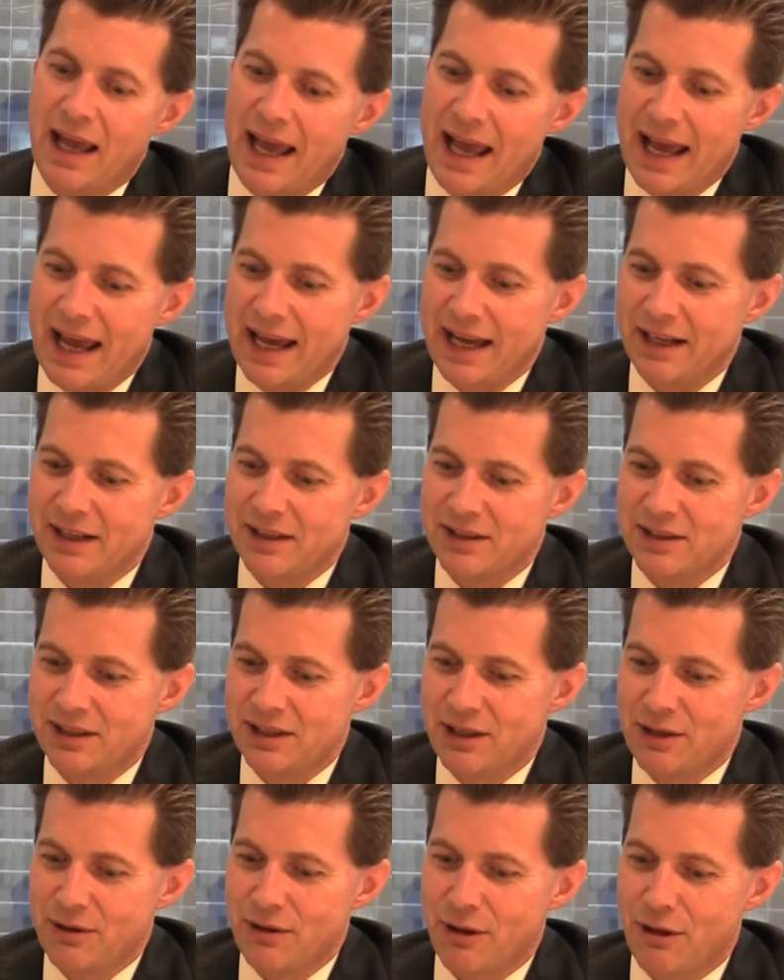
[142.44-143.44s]
And
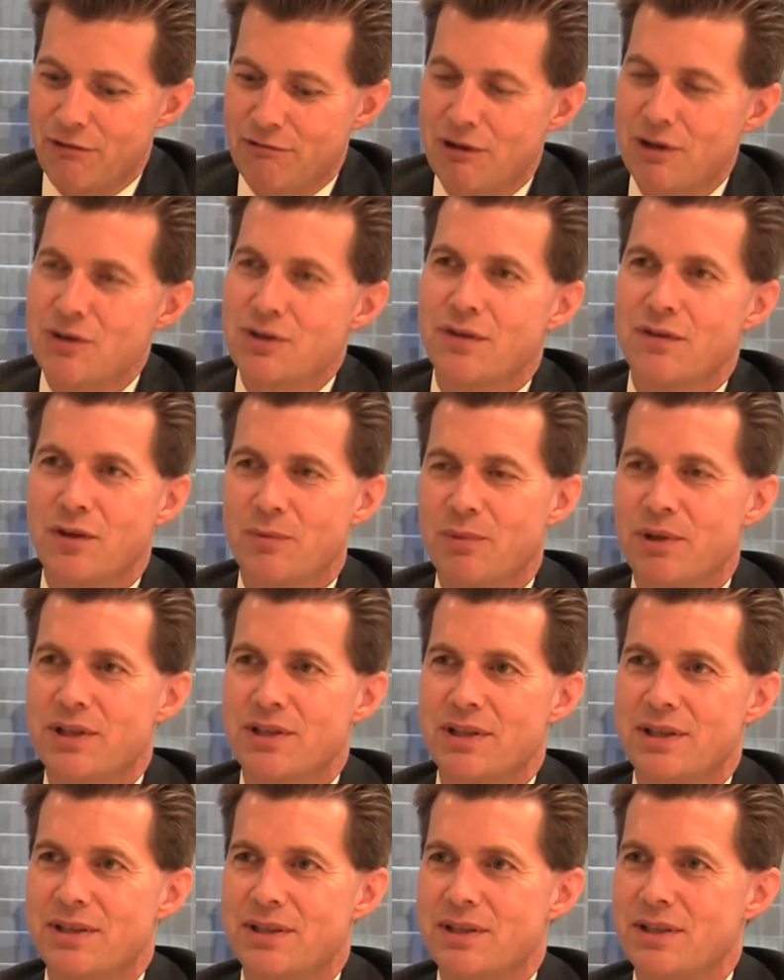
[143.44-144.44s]
the thrust of the
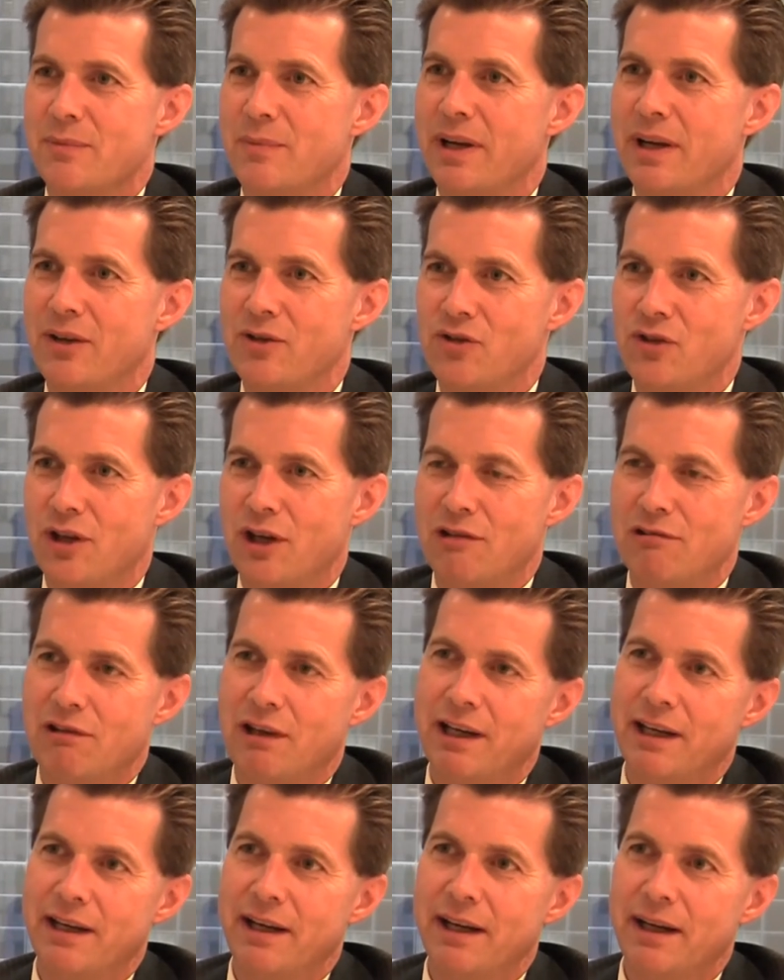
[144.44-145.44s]
business is about
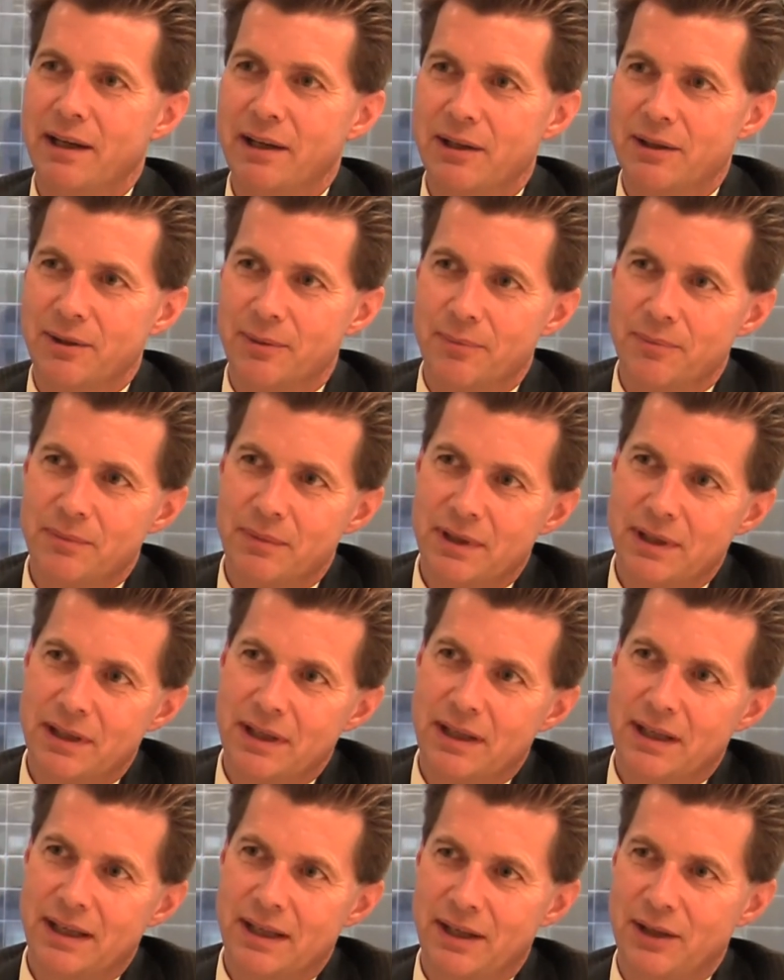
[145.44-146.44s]
generating income
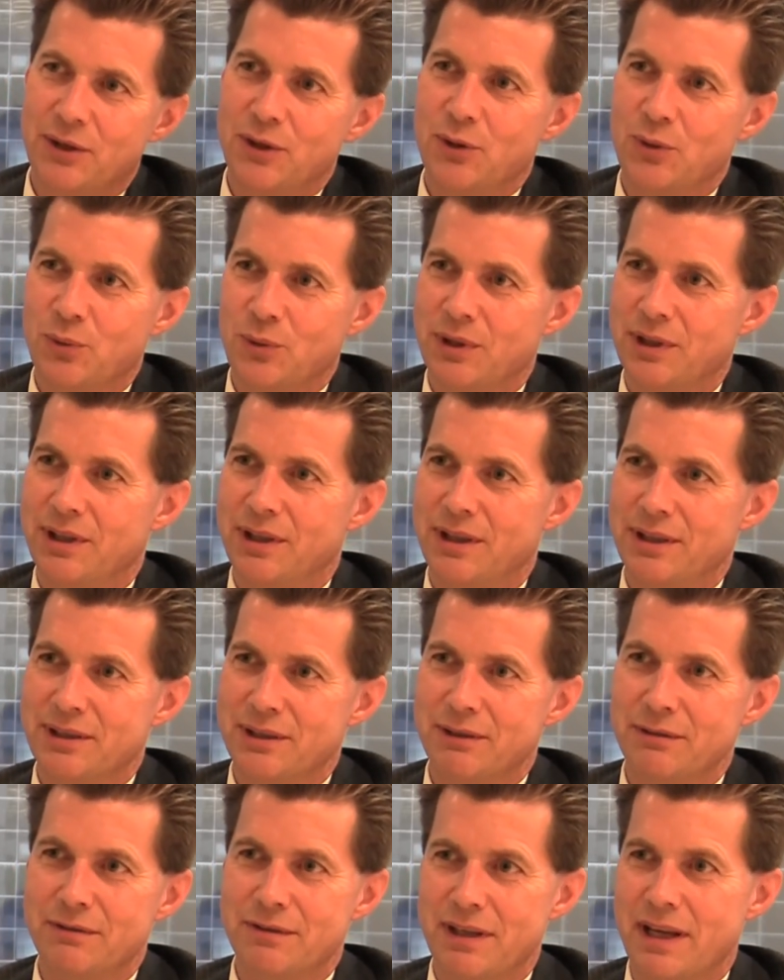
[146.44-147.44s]
in a world
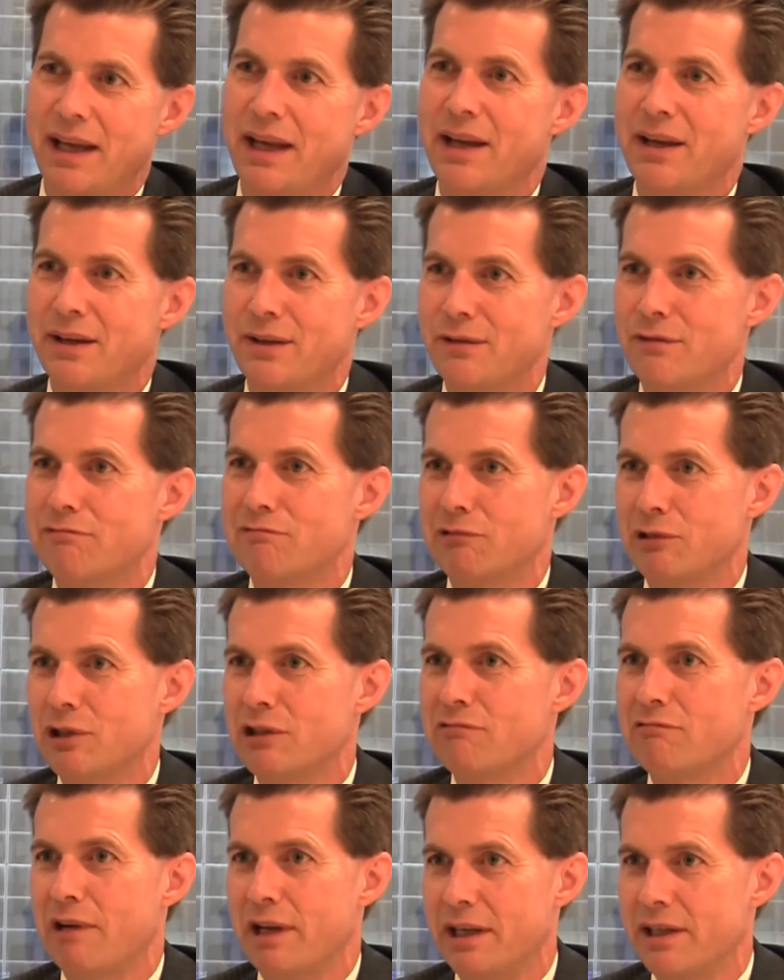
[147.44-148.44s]
of negative
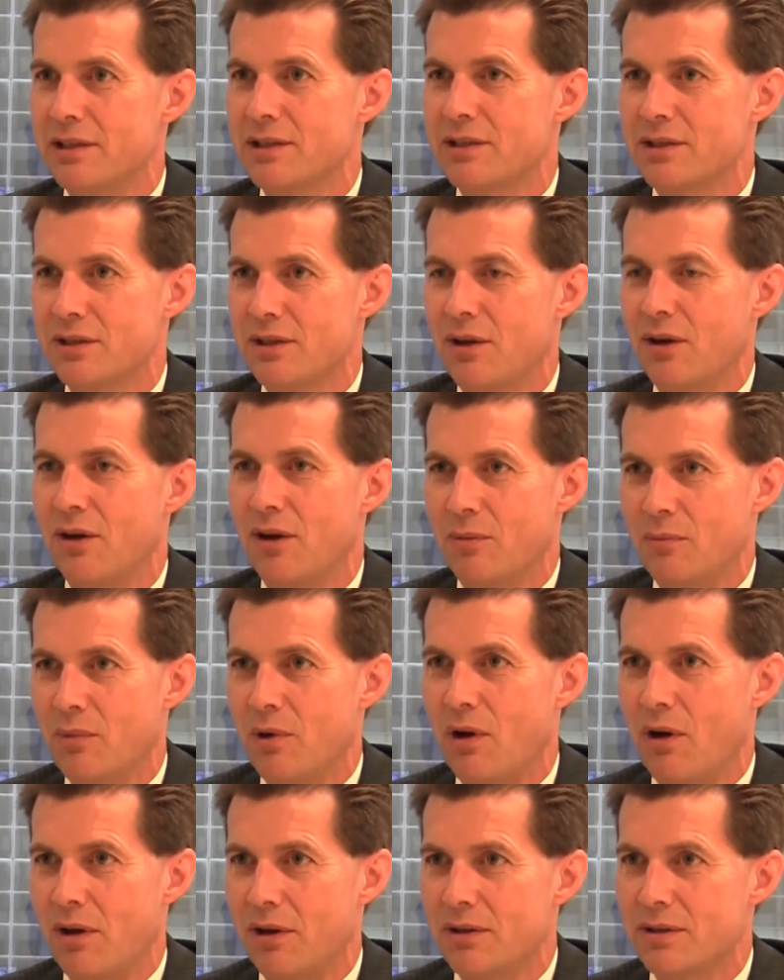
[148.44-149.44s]
real rates on
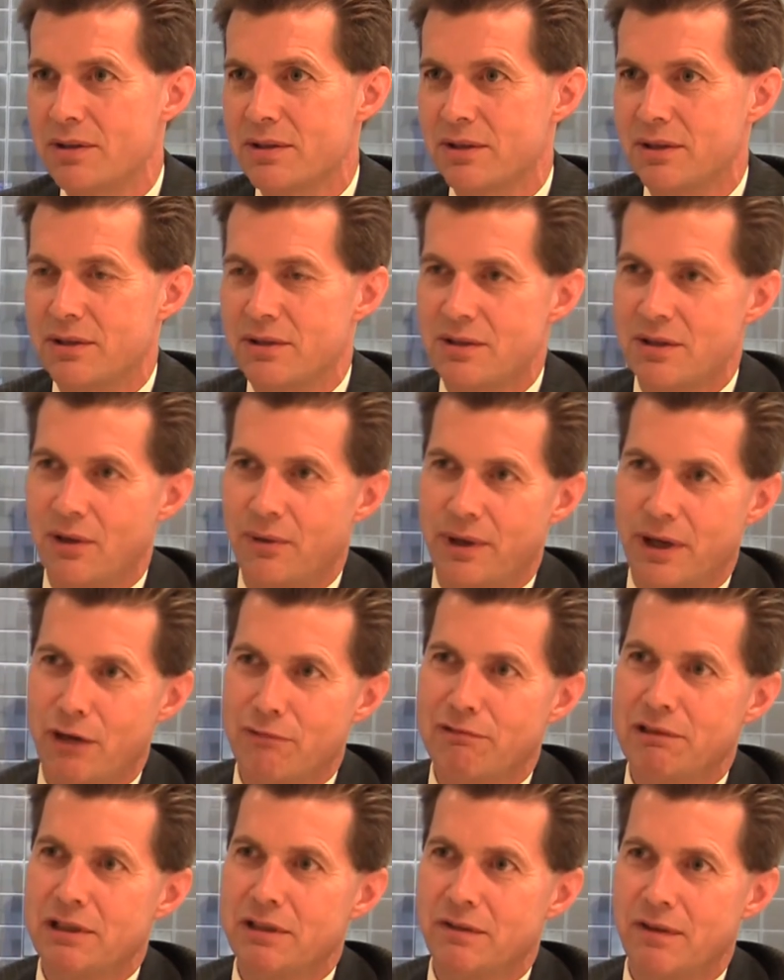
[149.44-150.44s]
bonds. And so in
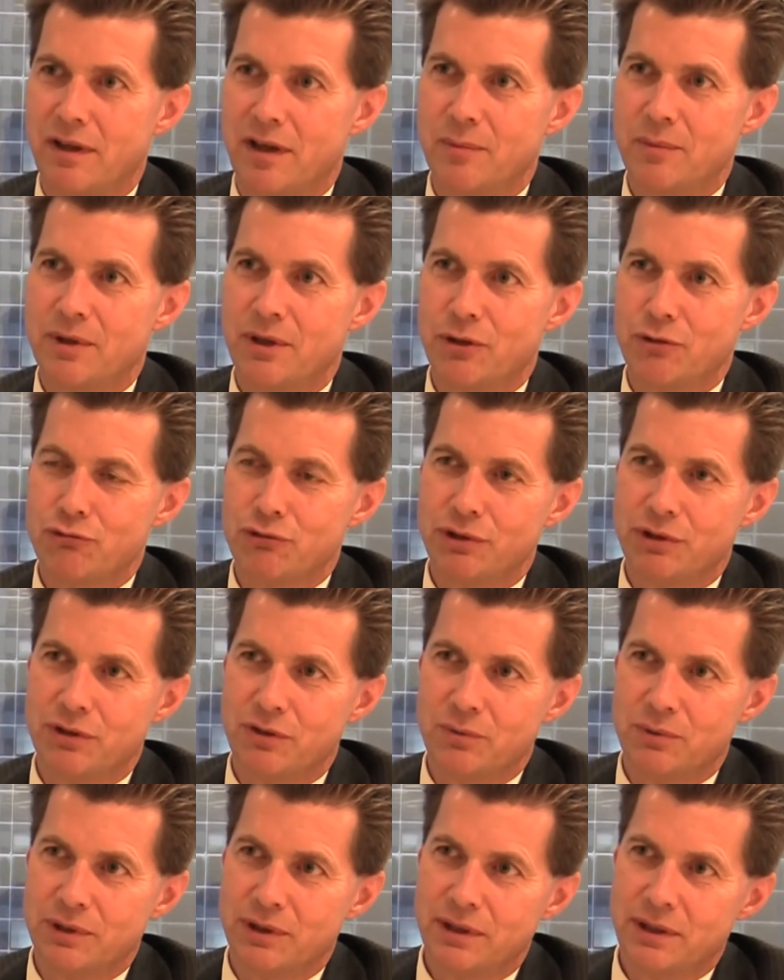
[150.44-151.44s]
every developed country in
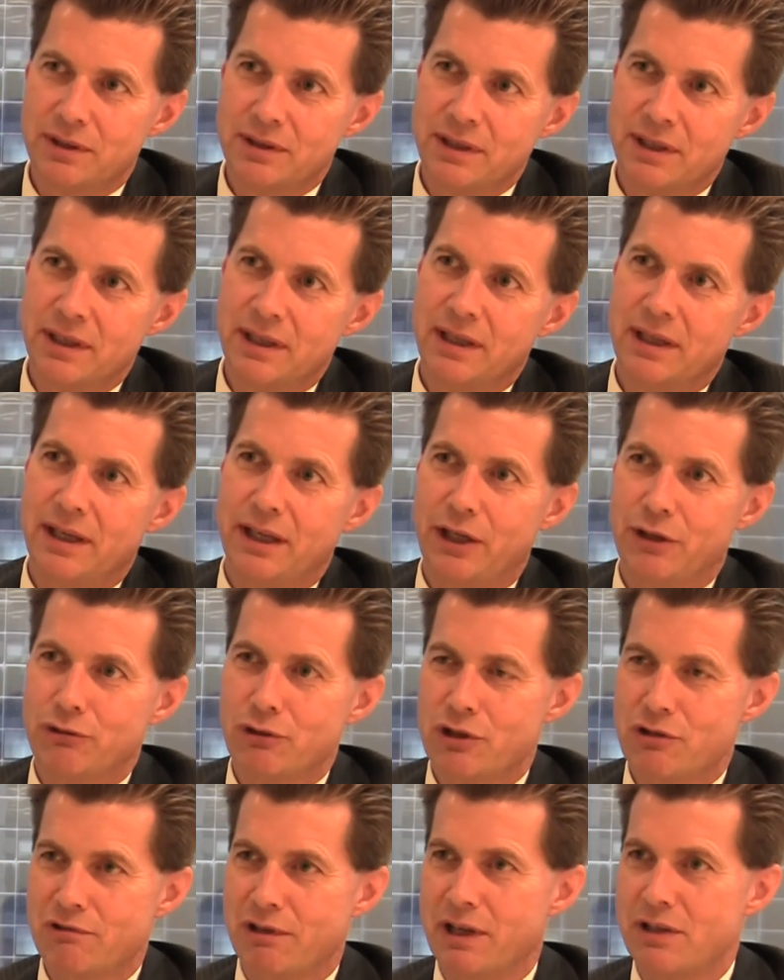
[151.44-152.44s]
the world,
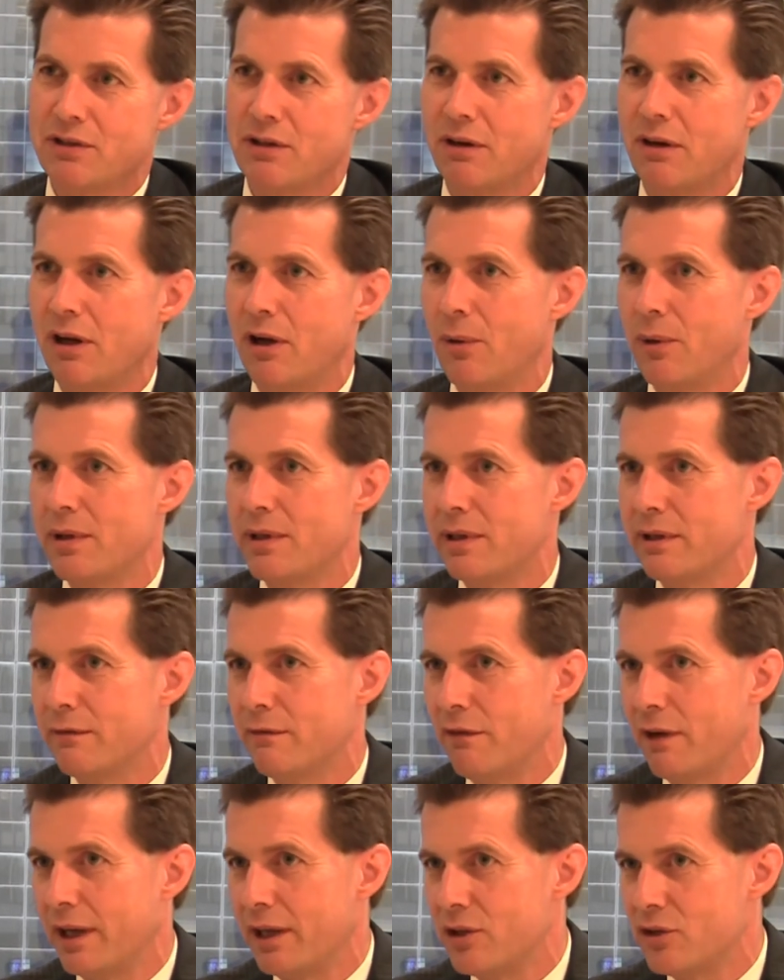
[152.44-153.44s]
interest rates are lower than
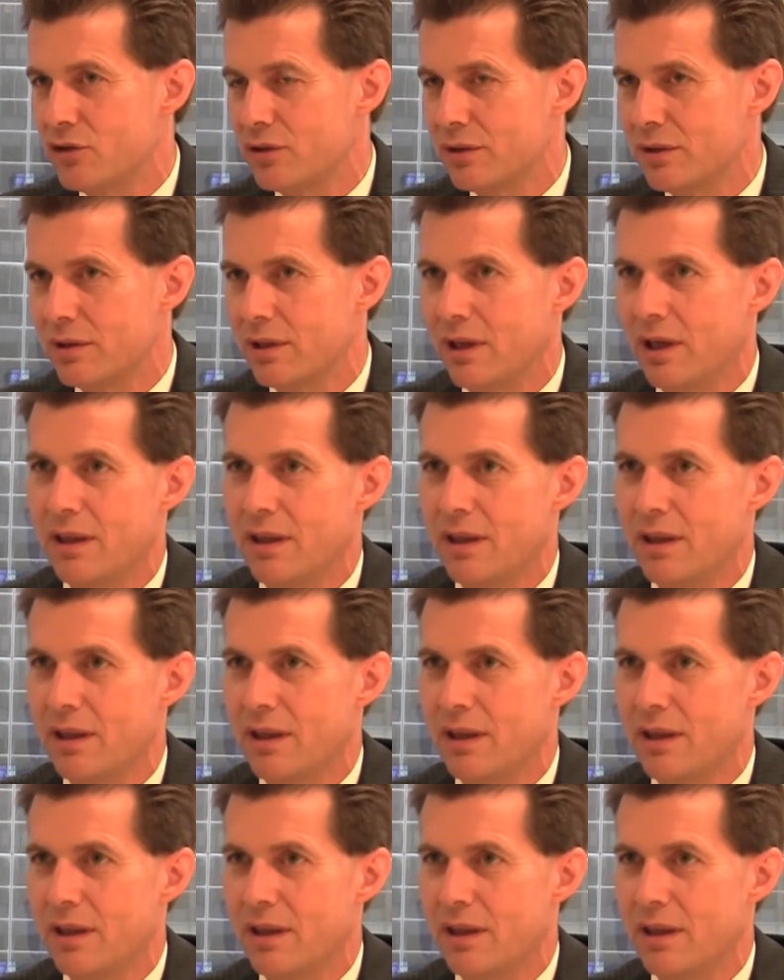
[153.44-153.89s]
inflation.